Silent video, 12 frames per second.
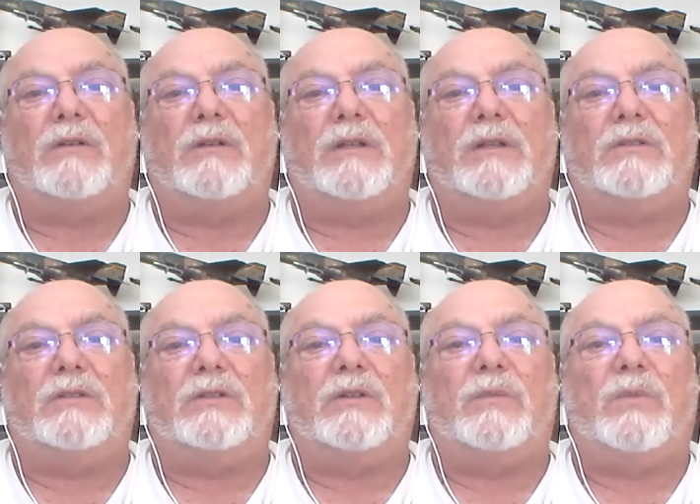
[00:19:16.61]
a
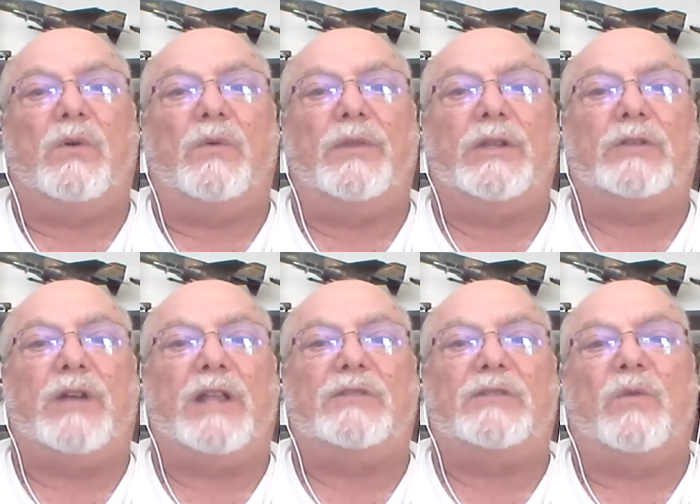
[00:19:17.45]
utility pole with a
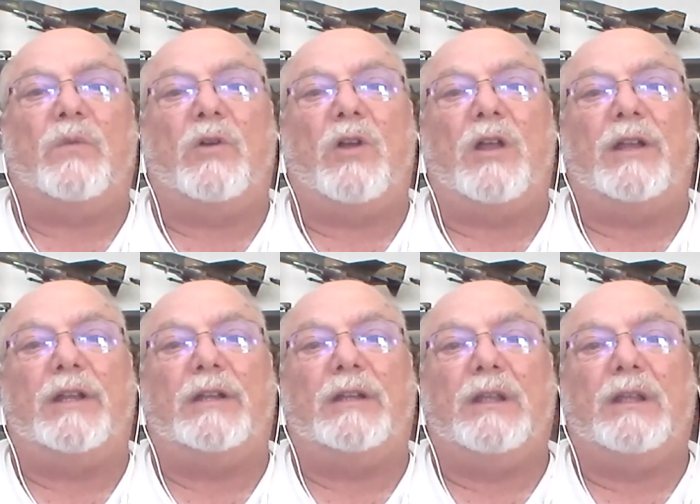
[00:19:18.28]
transformer on it,
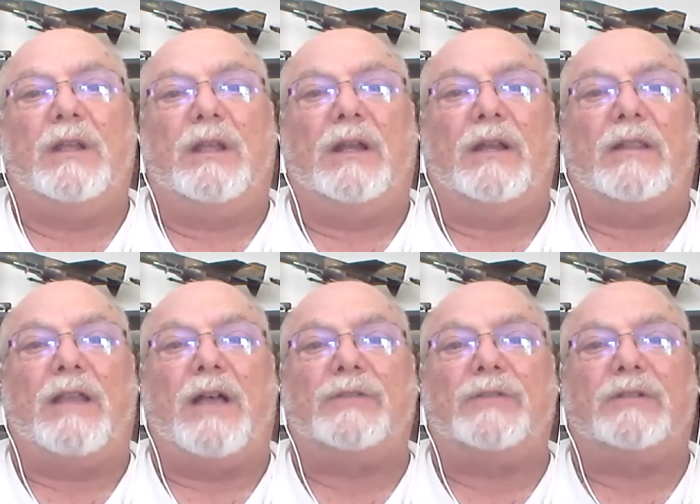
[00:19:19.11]
and
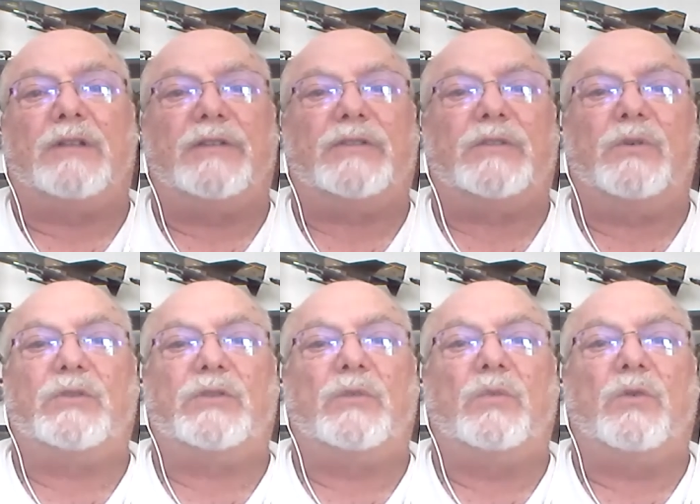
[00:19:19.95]
1,000 customers
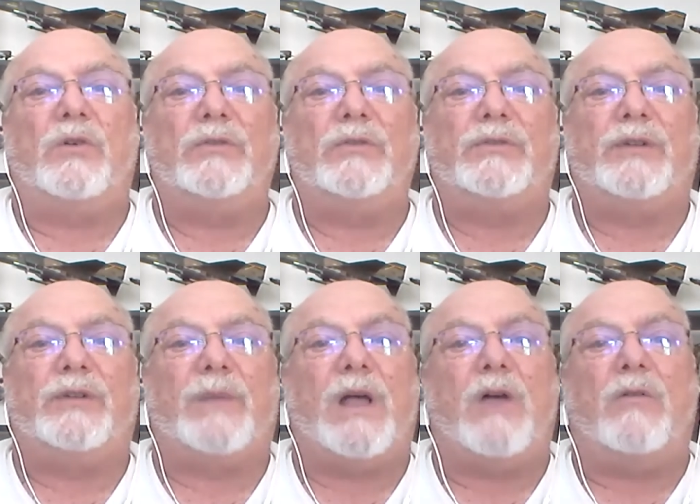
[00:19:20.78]
or more lose their
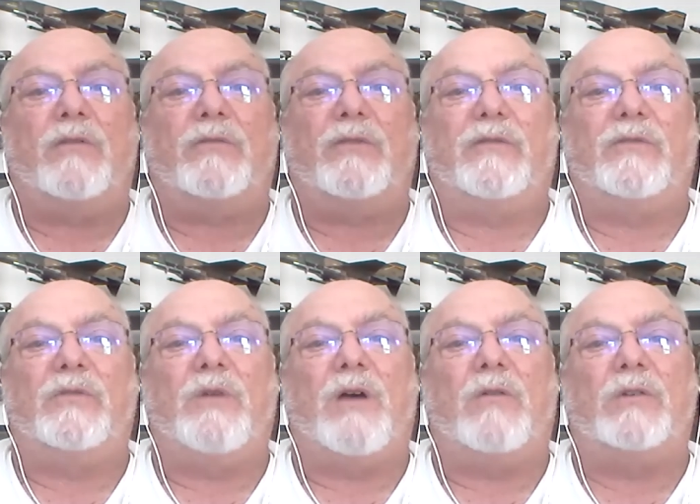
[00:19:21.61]
power for a few
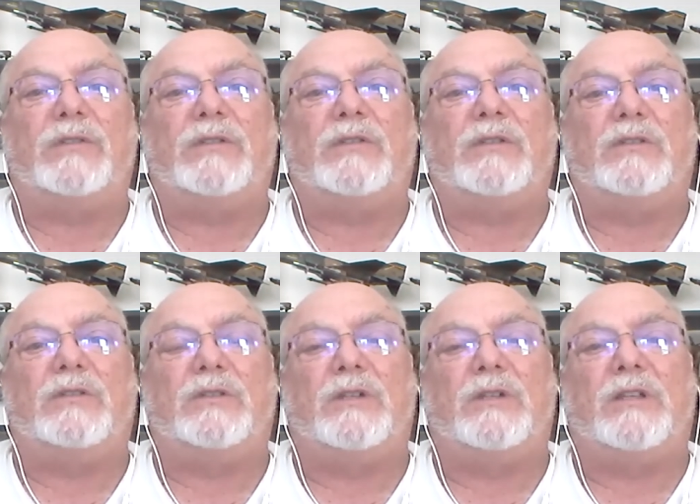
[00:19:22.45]
hours till the
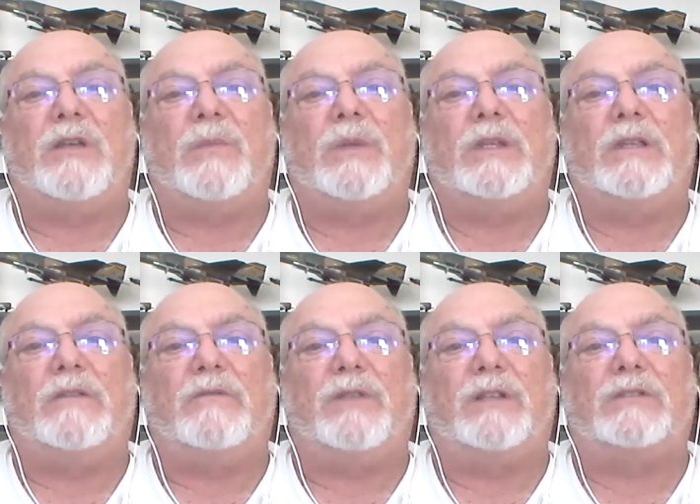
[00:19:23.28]
utility company can
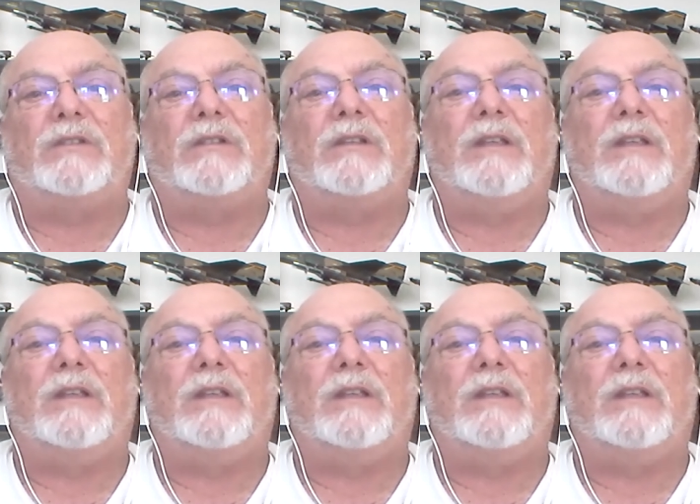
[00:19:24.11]
fix it.